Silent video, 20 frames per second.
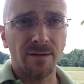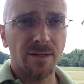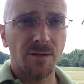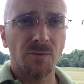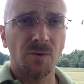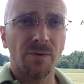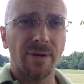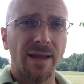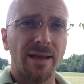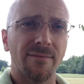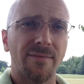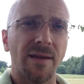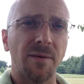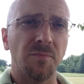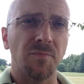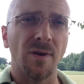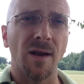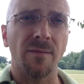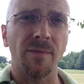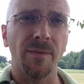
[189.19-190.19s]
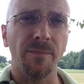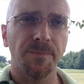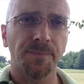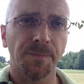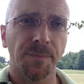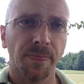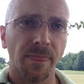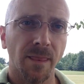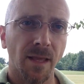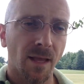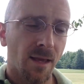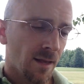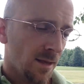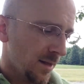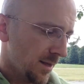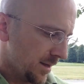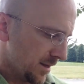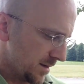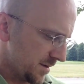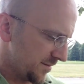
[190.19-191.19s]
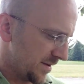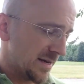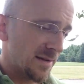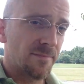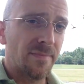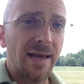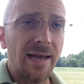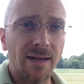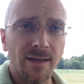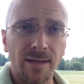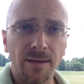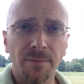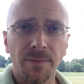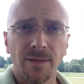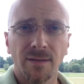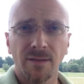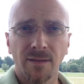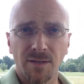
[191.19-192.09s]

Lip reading: you won't have that problem of any backup.